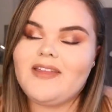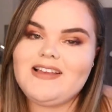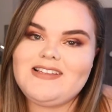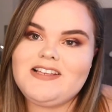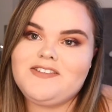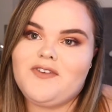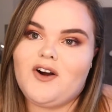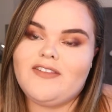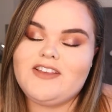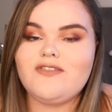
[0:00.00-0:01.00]
that is it
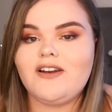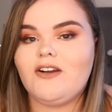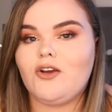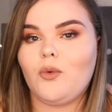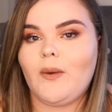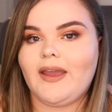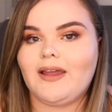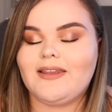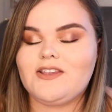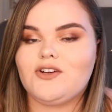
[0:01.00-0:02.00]
for this really quick
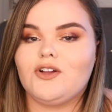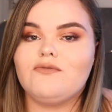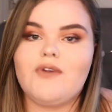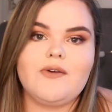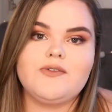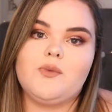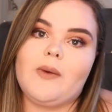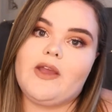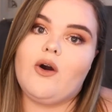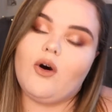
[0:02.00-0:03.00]
little
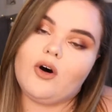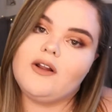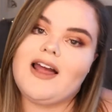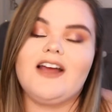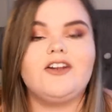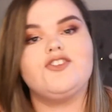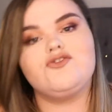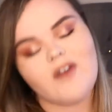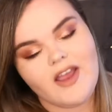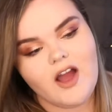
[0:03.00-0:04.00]
Rosewe haul and
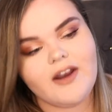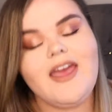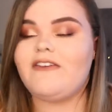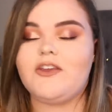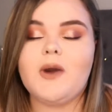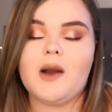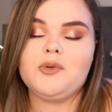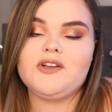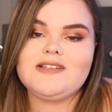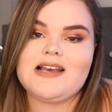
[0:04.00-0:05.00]
try on. If you are
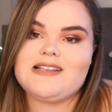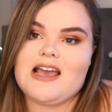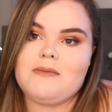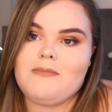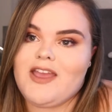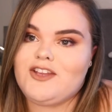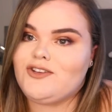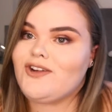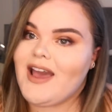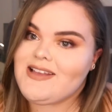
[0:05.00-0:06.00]
plus size like me,
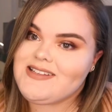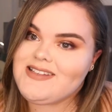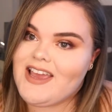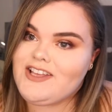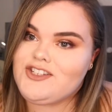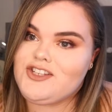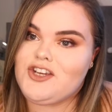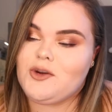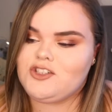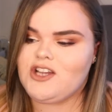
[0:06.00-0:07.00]
do not hesitate
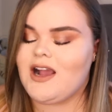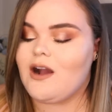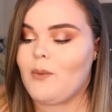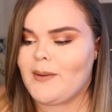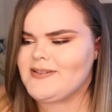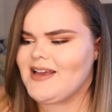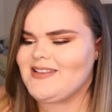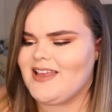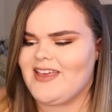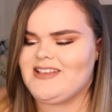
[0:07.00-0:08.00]
to check out
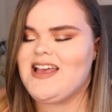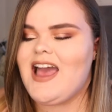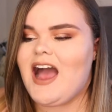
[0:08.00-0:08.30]
websites like this.